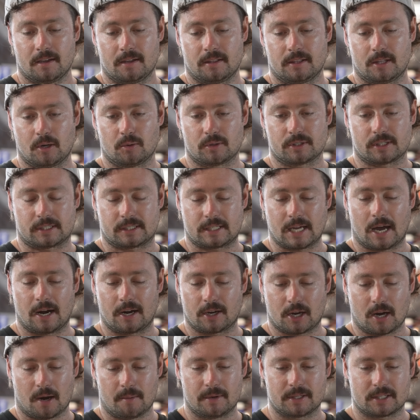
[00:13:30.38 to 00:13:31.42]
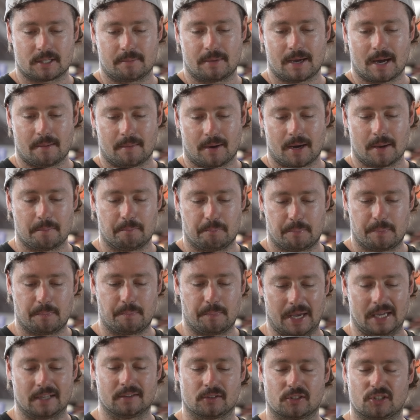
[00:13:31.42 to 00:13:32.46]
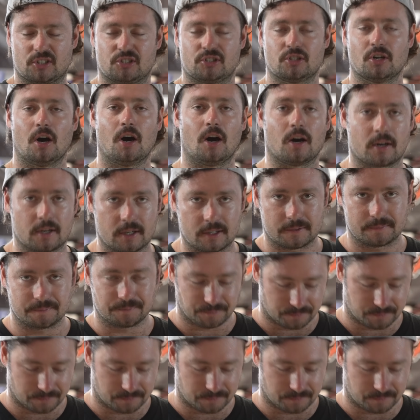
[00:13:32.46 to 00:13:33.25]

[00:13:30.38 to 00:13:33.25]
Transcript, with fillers: there was a ton of comments about my bent shock.